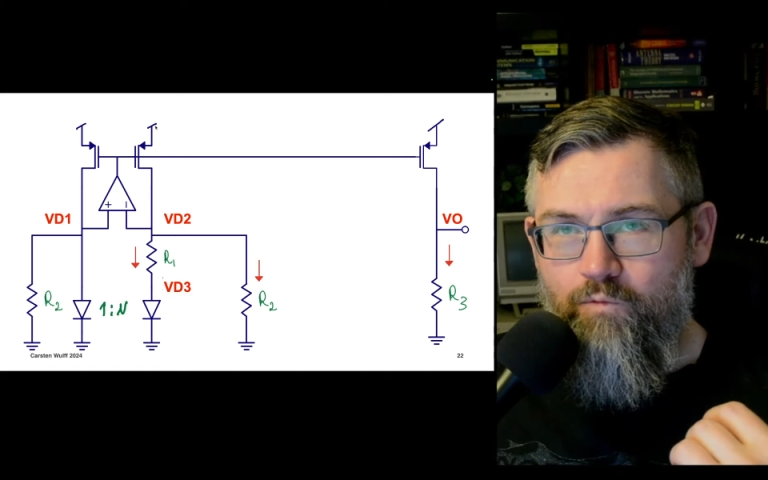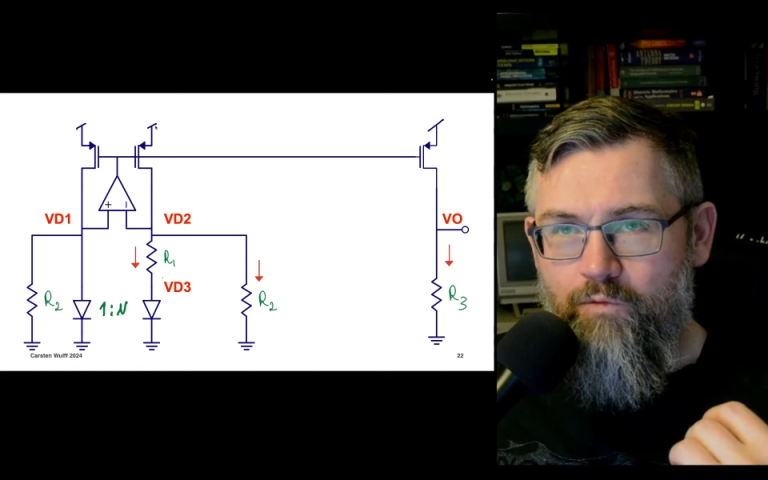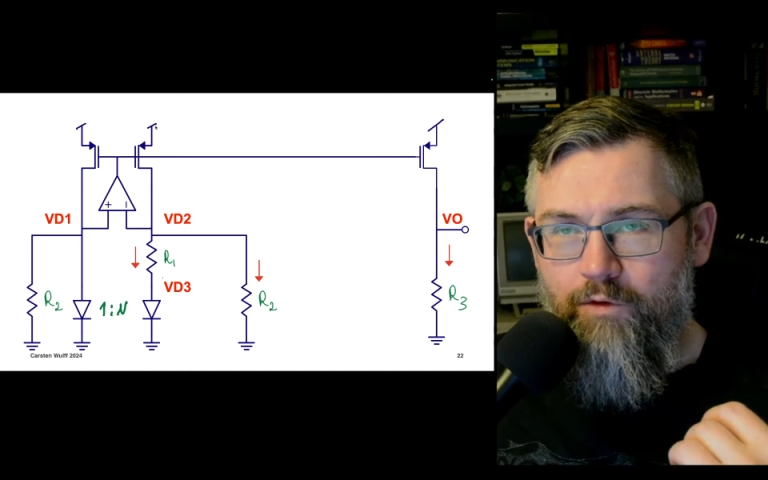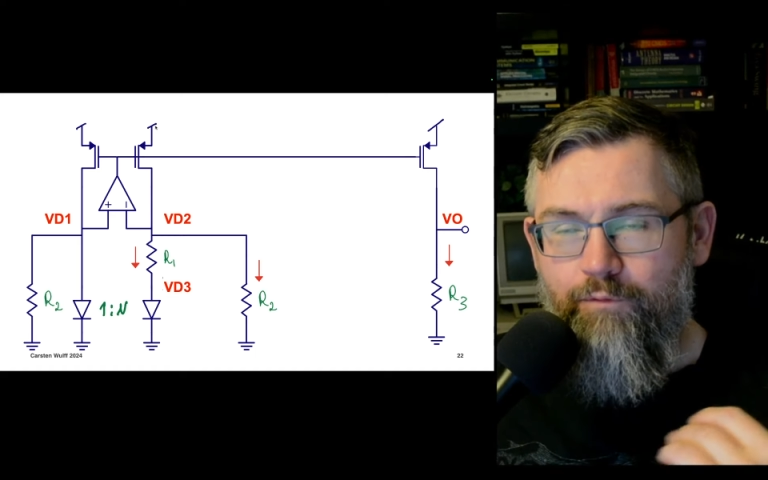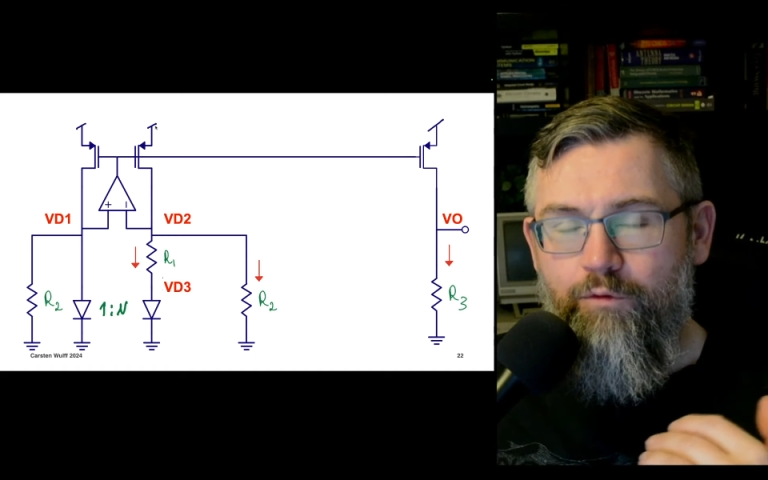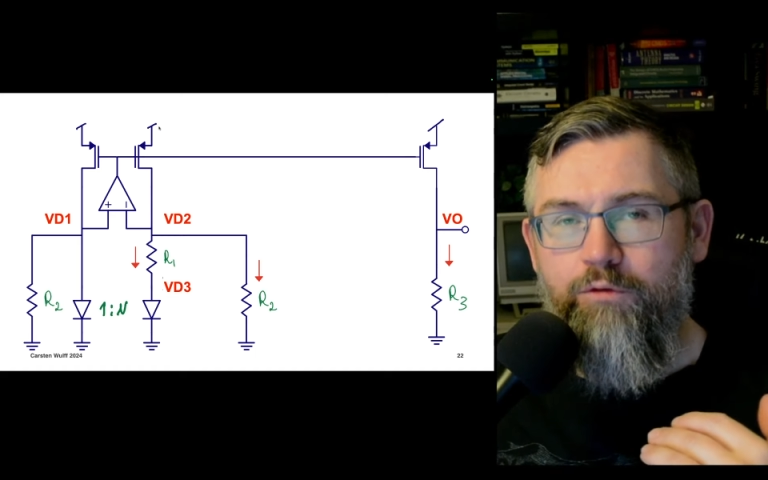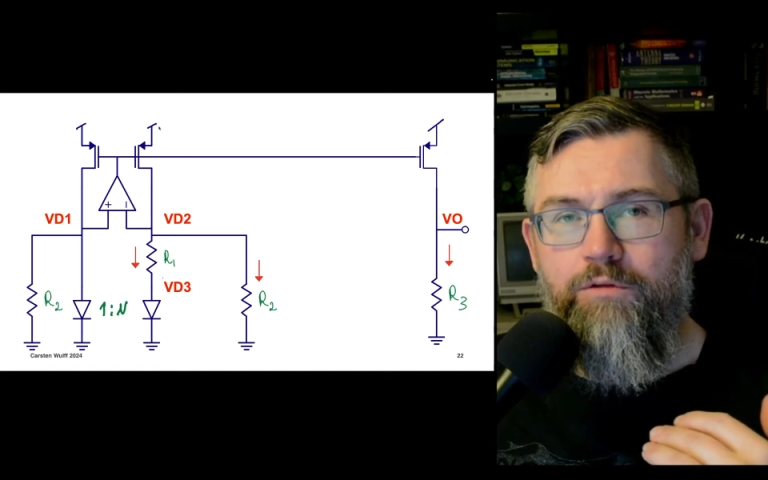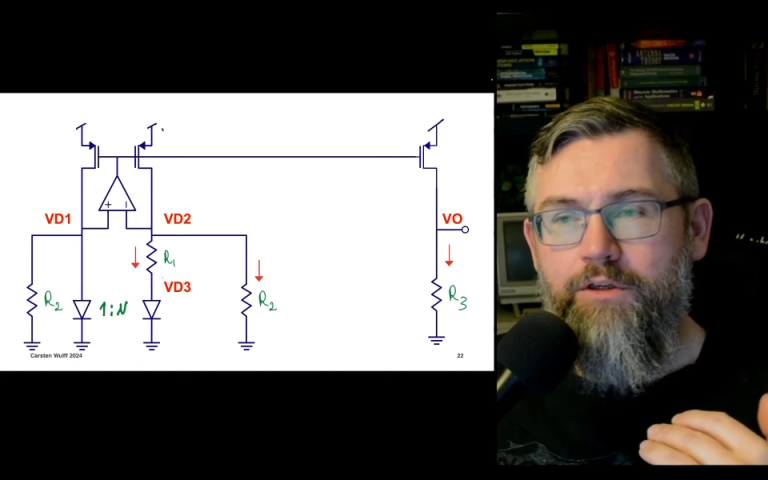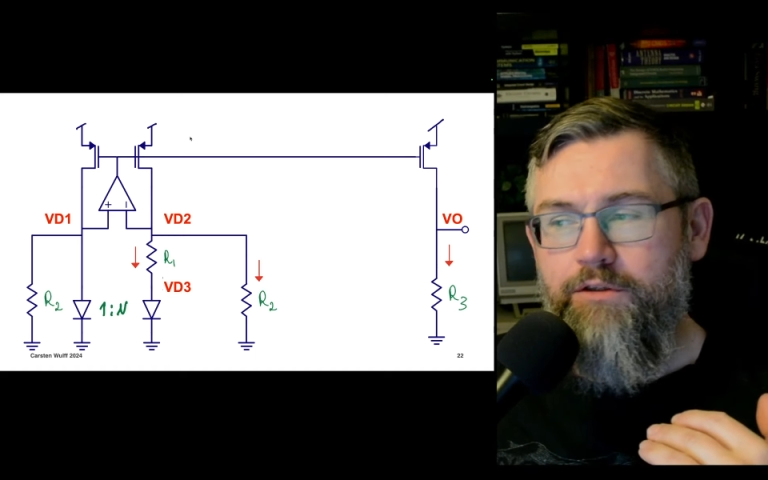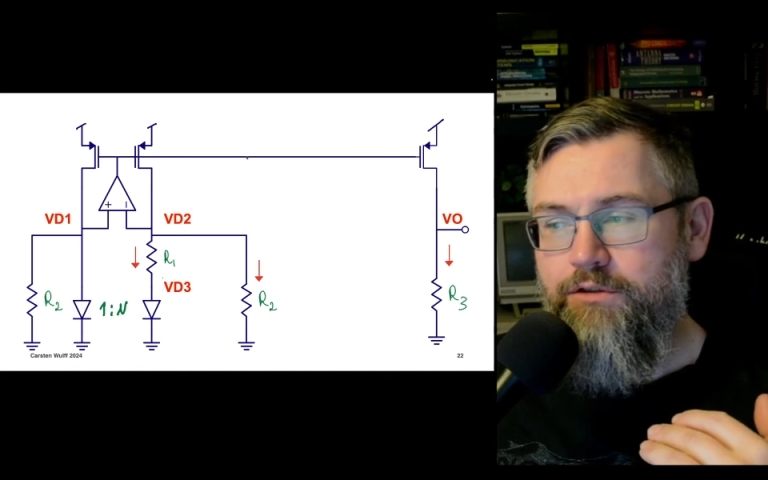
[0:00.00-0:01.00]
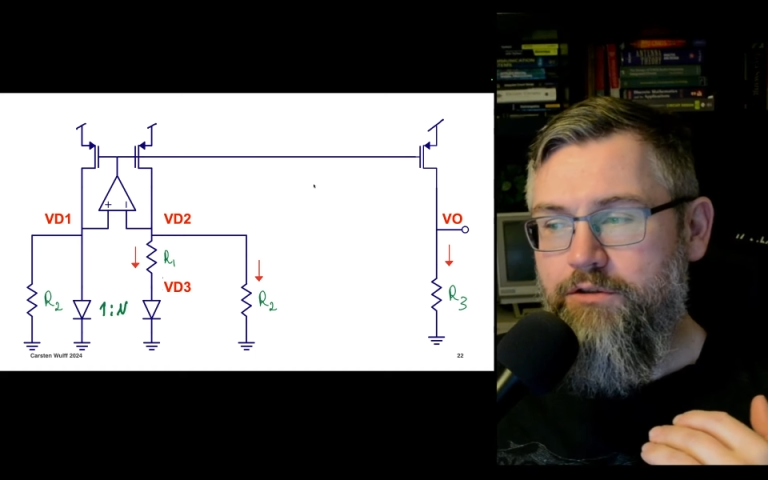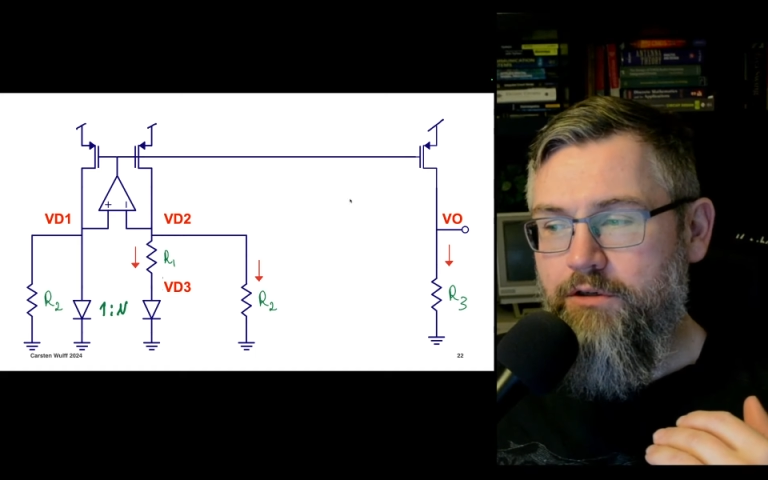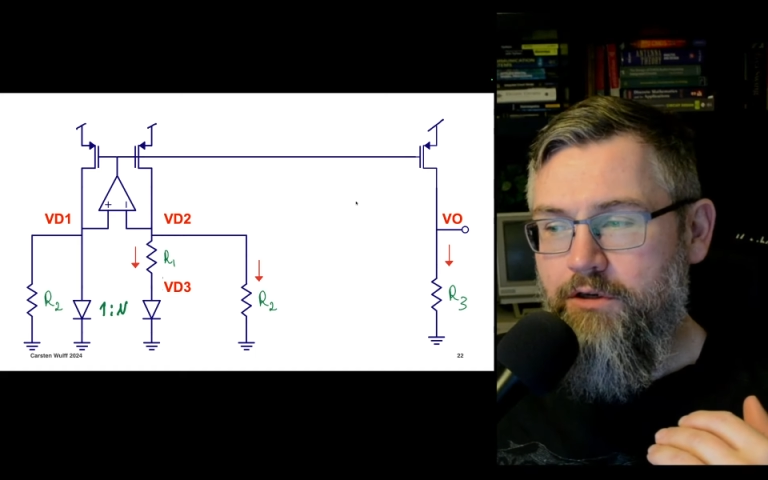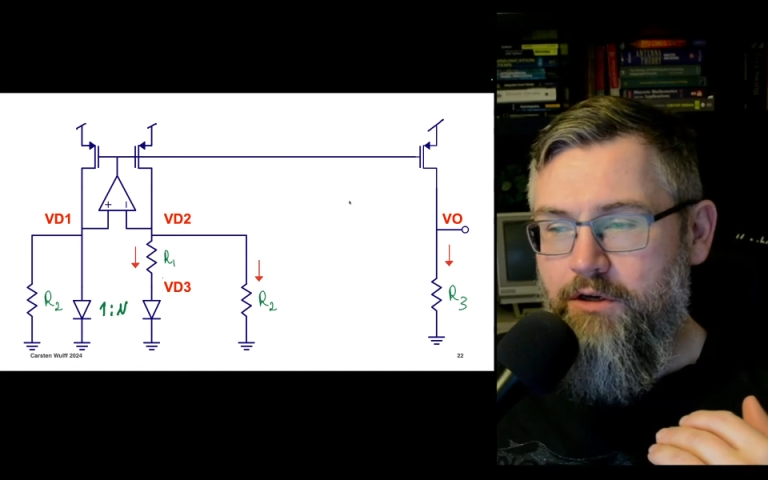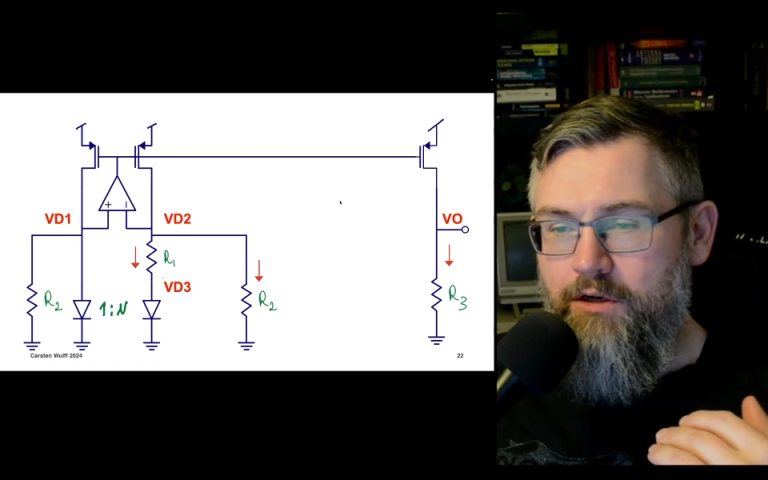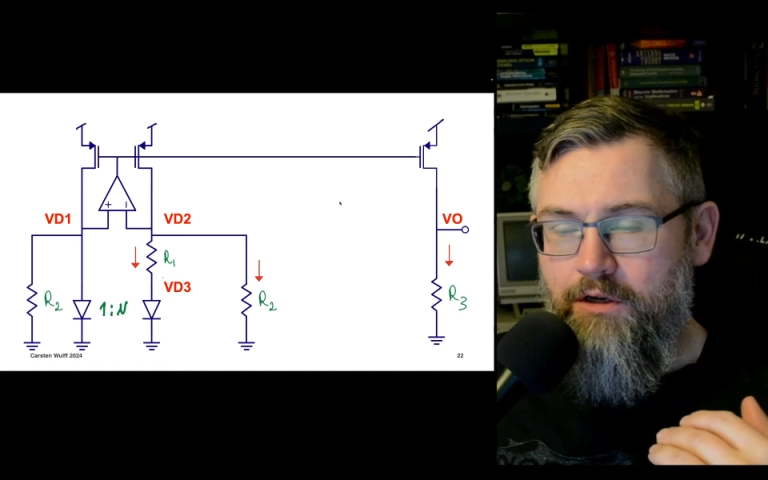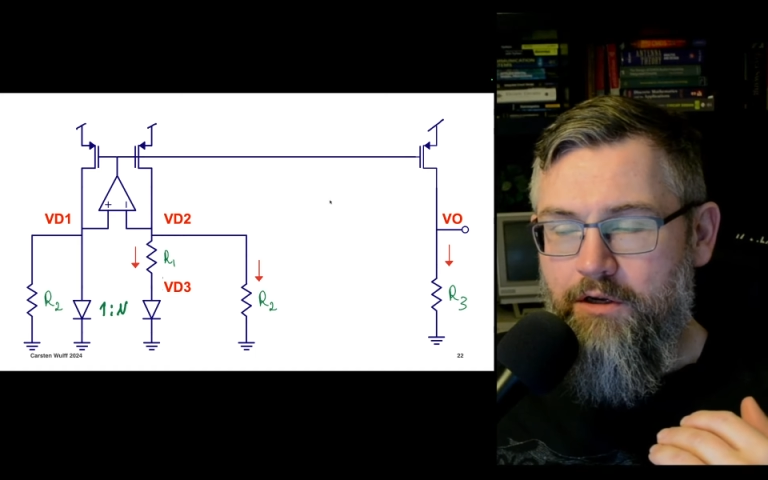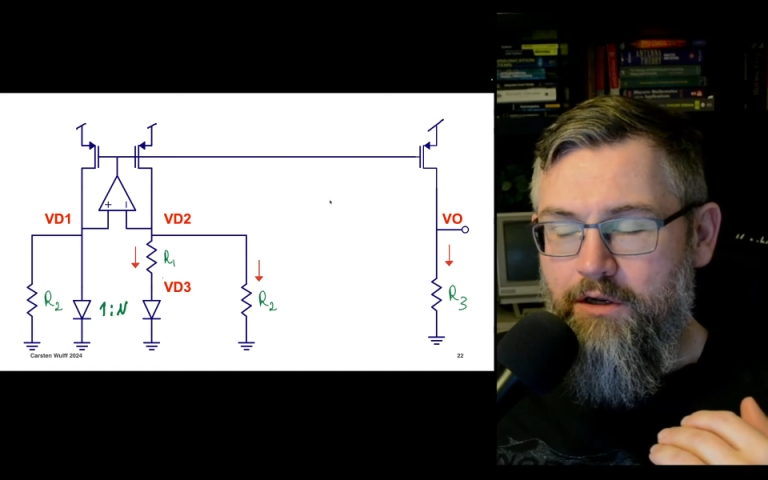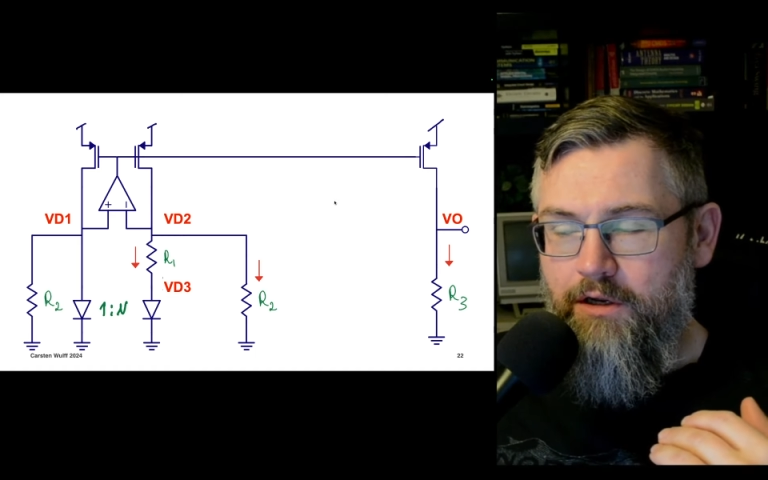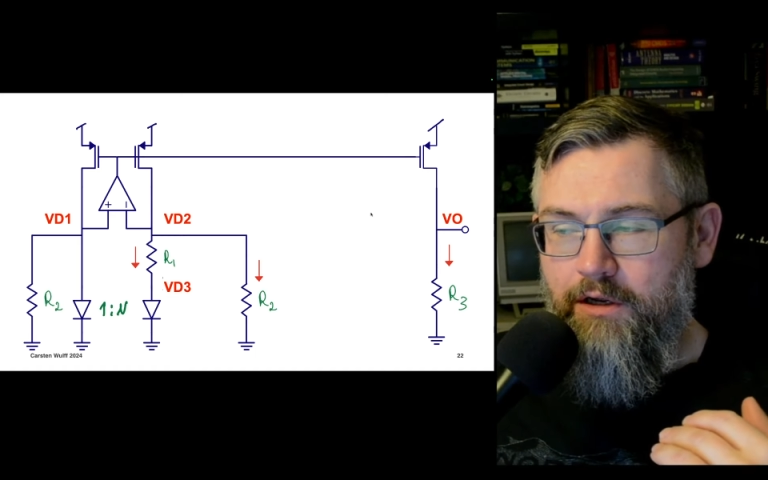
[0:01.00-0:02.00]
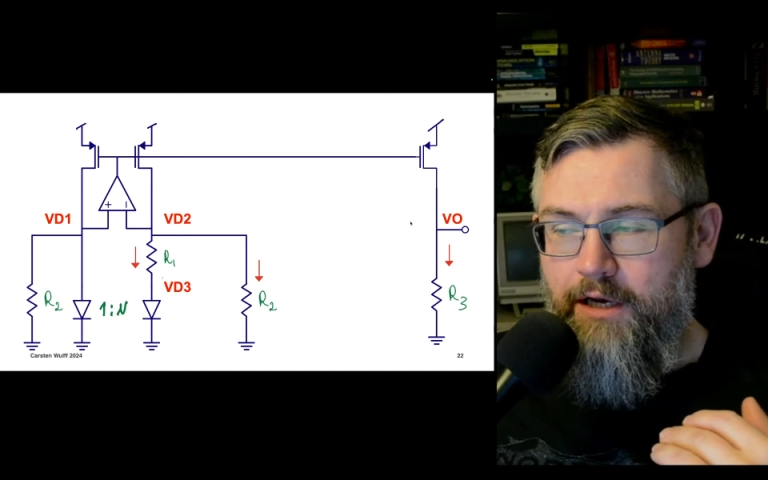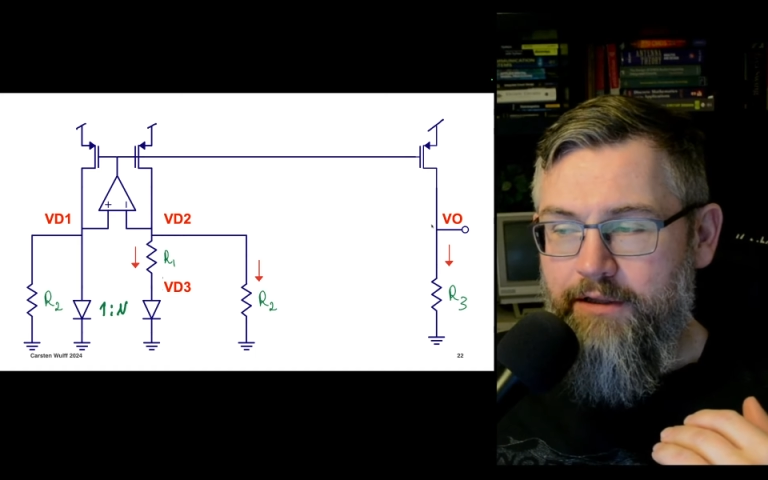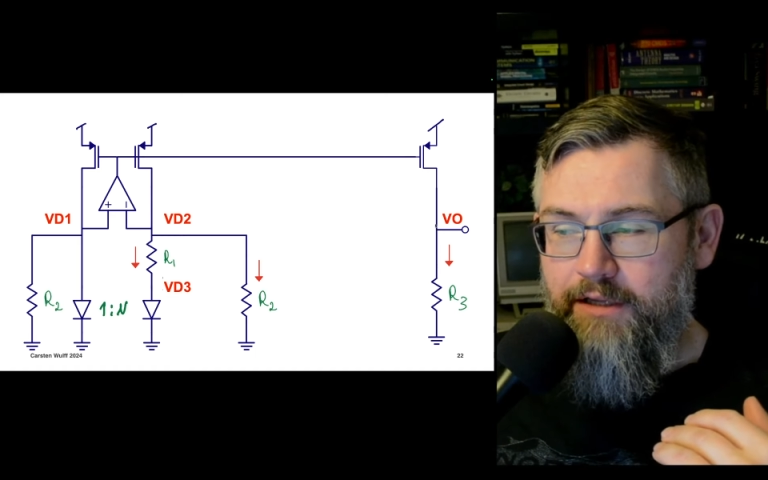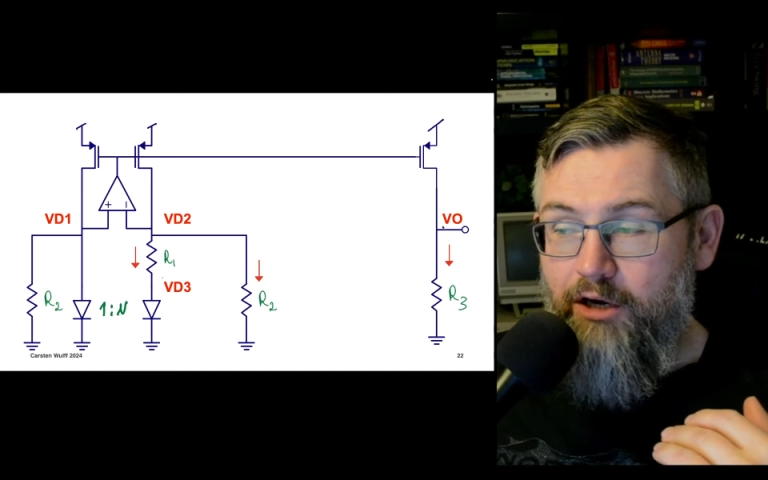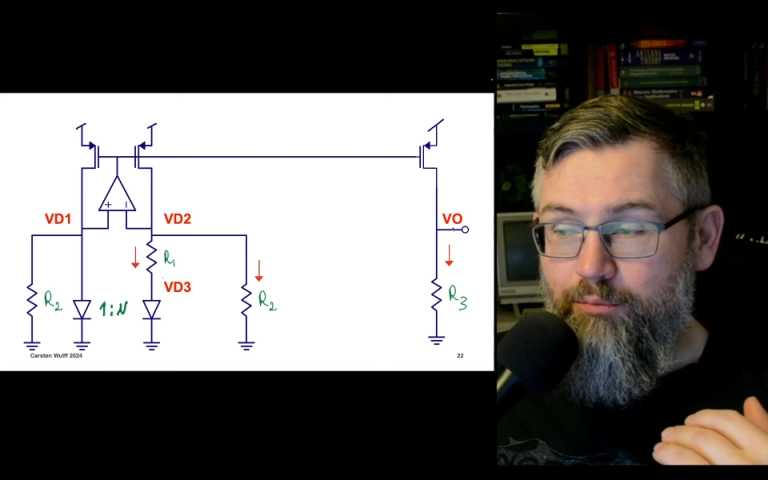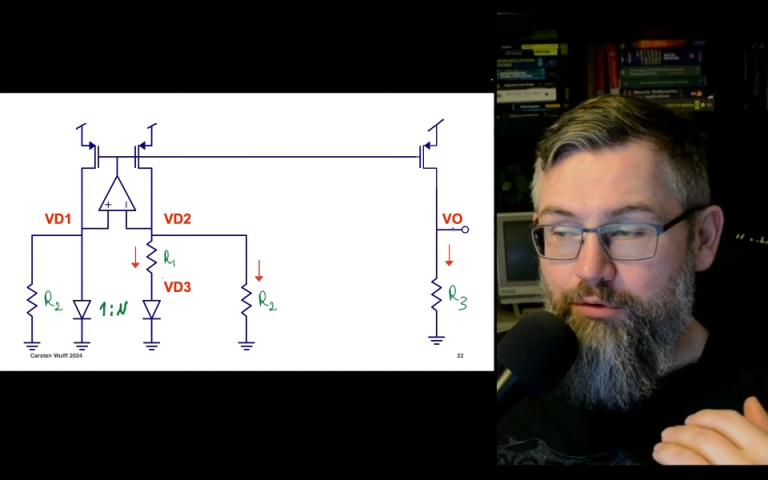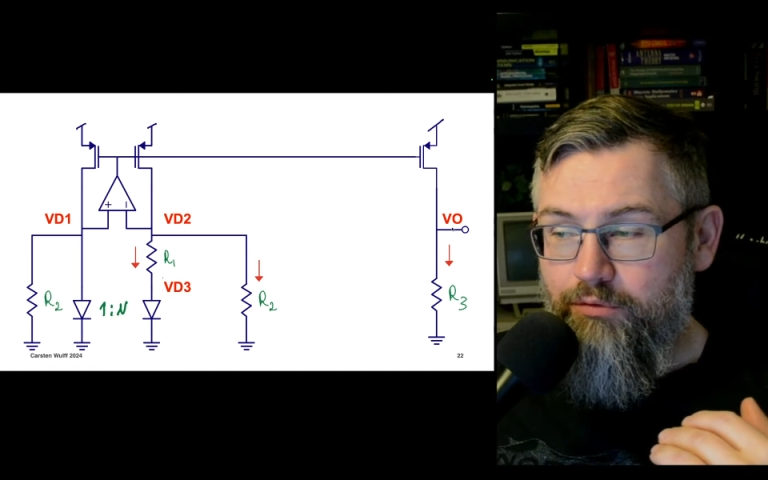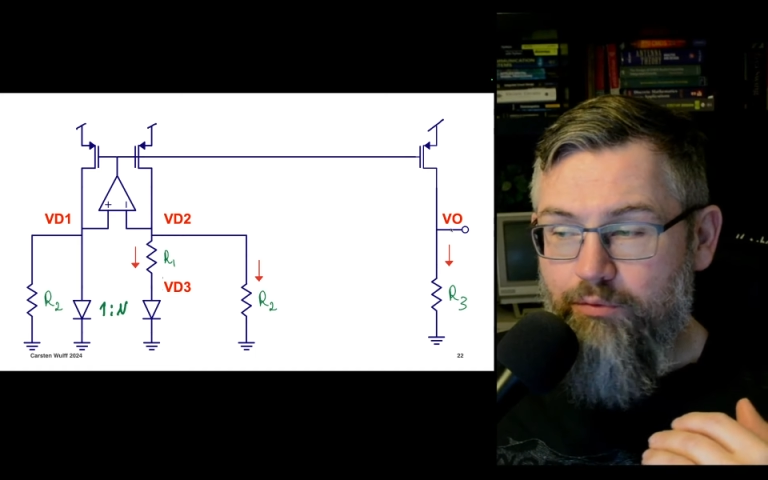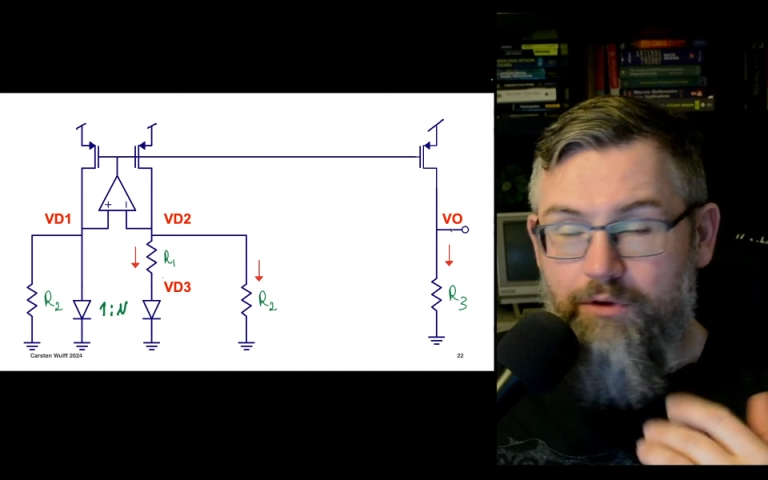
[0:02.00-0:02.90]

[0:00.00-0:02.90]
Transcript: voltage at the output,